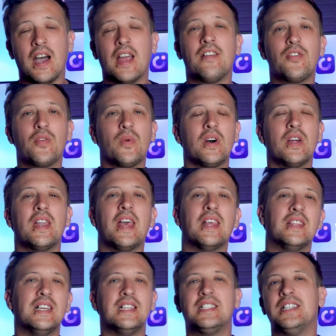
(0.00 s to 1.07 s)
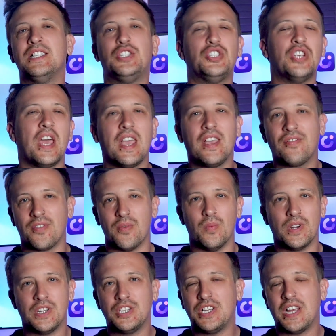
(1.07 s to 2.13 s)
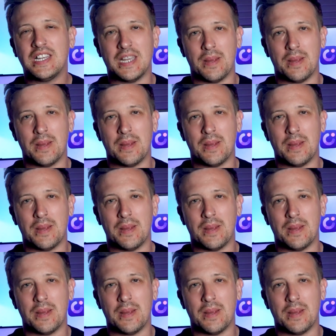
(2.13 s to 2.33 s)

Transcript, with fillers: Hi everyone, this is Jay from Wondershare